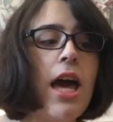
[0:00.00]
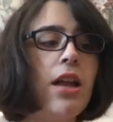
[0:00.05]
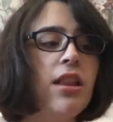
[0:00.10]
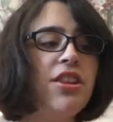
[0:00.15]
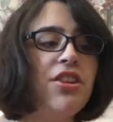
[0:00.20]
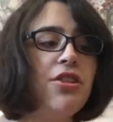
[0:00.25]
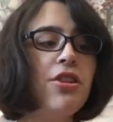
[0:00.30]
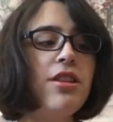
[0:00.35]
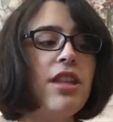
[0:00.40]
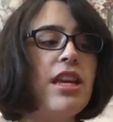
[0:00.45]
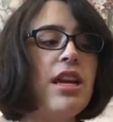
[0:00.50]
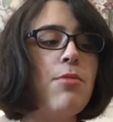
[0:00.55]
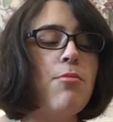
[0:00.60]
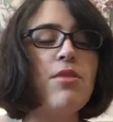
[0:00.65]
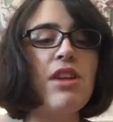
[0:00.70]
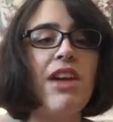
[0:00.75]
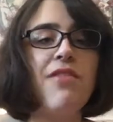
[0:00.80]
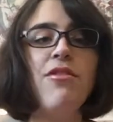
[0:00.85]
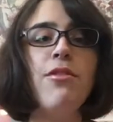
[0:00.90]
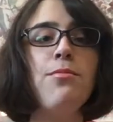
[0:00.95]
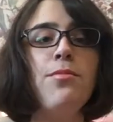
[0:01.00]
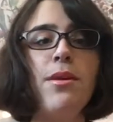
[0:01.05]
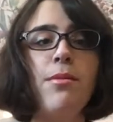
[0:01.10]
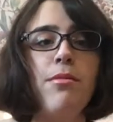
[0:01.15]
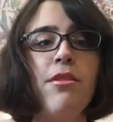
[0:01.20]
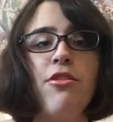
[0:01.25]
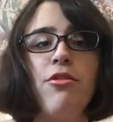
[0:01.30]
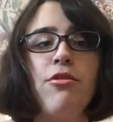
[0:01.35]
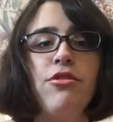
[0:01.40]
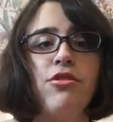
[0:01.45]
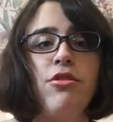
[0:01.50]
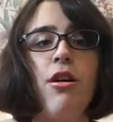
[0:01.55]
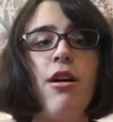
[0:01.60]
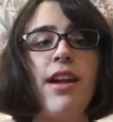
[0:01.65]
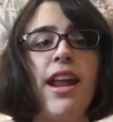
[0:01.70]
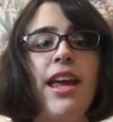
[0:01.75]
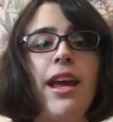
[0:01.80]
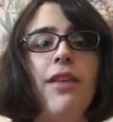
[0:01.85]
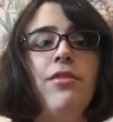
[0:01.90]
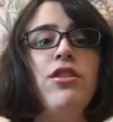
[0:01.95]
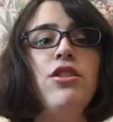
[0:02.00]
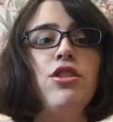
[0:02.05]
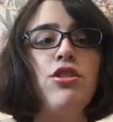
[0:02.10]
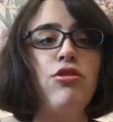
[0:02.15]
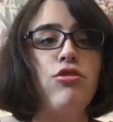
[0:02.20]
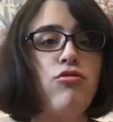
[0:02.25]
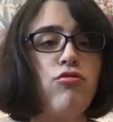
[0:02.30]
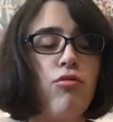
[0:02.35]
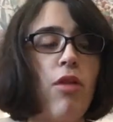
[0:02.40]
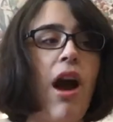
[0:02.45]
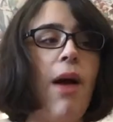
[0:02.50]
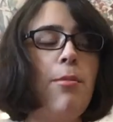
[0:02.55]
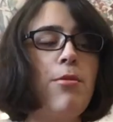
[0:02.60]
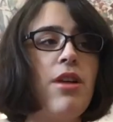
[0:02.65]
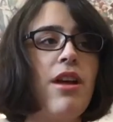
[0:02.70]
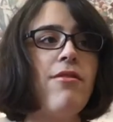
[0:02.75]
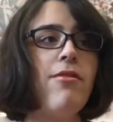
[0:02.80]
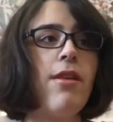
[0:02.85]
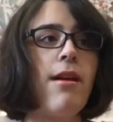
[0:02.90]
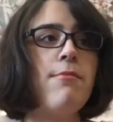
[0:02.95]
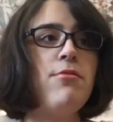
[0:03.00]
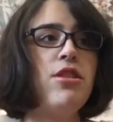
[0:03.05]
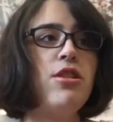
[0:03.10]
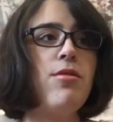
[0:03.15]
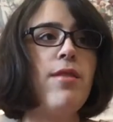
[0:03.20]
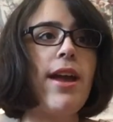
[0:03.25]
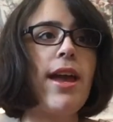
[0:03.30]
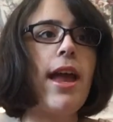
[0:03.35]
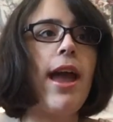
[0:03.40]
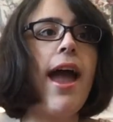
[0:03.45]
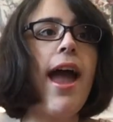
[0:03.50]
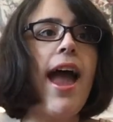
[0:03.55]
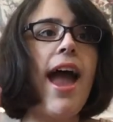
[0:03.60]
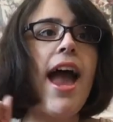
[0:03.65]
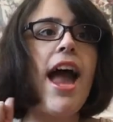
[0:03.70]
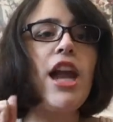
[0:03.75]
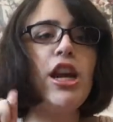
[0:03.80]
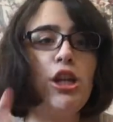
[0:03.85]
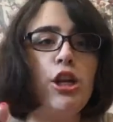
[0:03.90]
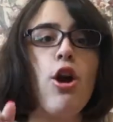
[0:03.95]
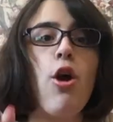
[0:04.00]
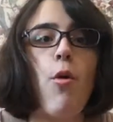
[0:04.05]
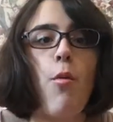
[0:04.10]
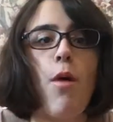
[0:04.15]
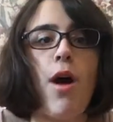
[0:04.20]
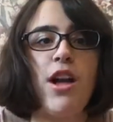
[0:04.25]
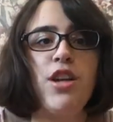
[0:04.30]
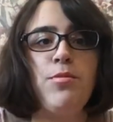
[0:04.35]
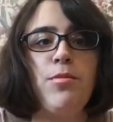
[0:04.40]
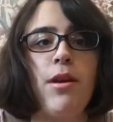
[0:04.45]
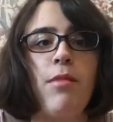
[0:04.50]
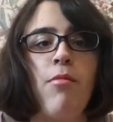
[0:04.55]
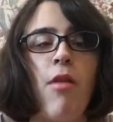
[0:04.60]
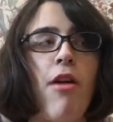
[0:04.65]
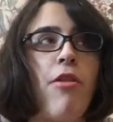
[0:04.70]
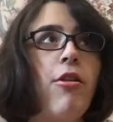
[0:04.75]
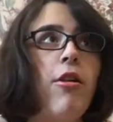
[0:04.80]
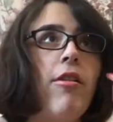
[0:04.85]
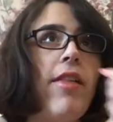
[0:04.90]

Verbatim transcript: literally whenever Big Brother is on I have to drop whatever I'm doing and go watch Big Brother.